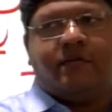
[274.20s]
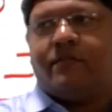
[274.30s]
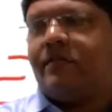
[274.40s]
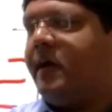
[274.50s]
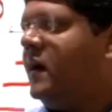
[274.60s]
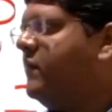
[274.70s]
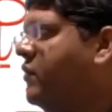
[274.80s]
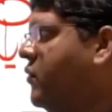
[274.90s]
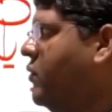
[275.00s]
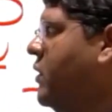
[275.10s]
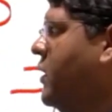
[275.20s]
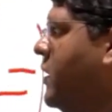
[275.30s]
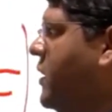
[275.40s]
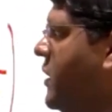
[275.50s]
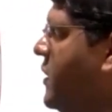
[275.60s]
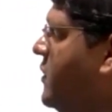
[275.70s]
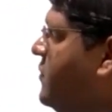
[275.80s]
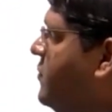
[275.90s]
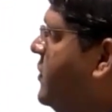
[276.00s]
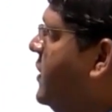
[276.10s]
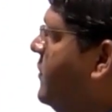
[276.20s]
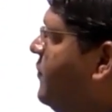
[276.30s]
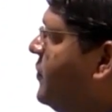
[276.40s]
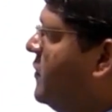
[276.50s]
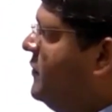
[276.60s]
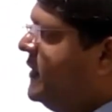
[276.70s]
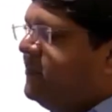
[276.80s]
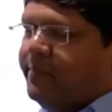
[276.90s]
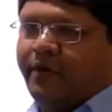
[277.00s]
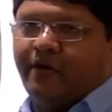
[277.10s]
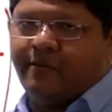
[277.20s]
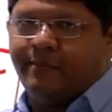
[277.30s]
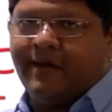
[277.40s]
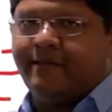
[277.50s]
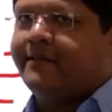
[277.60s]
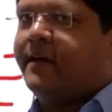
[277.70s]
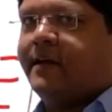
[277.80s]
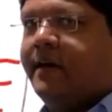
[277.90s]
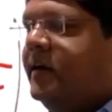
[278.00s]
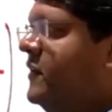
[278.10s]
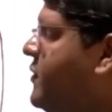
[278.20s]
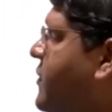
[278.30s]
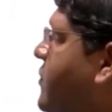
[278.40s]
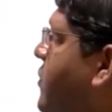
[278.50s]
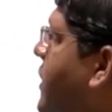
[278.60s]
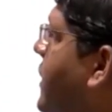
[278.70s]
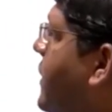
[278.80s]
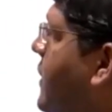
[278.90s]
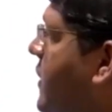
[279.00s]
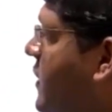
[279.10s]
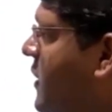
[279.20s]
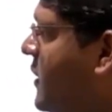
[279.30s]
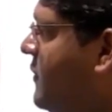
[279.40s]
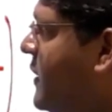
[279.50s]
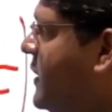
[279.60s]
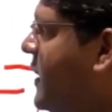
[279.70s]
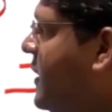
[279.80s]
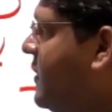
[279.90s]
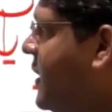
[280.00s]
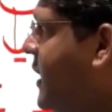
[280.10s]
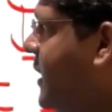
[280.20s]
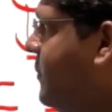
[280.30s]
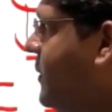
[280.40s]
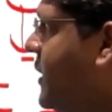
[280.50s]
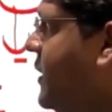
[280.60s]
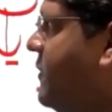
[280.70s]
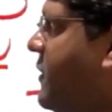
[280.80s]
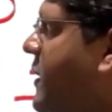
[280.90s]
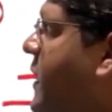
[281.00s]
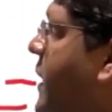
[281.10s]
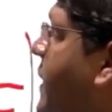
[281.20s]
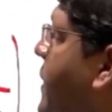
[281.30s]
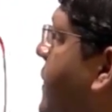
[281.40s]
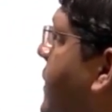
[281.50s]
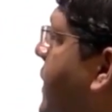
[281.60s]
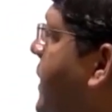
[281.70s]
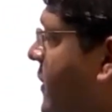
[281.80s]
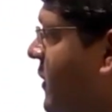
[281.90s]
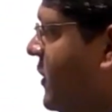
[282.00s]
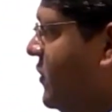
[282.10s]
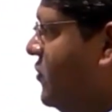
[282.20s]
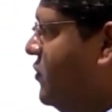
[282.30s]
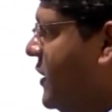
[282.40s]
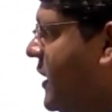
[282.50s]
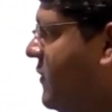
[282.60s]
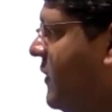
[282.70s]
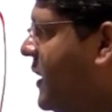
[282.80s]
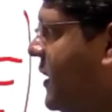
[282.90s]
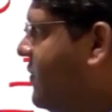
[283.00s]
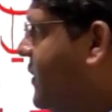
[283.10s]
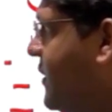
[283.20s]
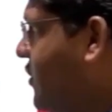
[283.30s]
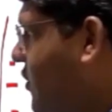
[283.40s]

just have to see which plot matches our conditions. Okay, whether it is A, B, C and D. So the required answer is